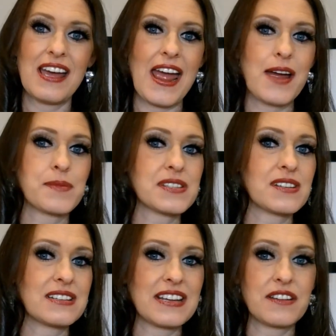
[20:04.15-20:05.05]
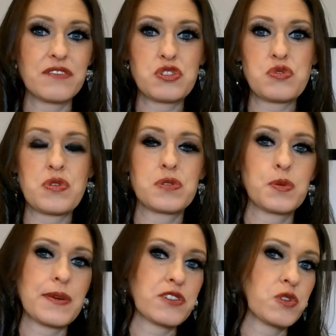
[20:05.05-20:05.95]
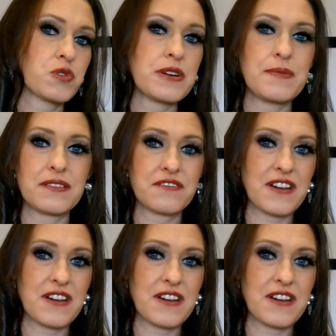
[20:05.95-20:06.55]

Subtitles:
Amazon gives you no special treatment for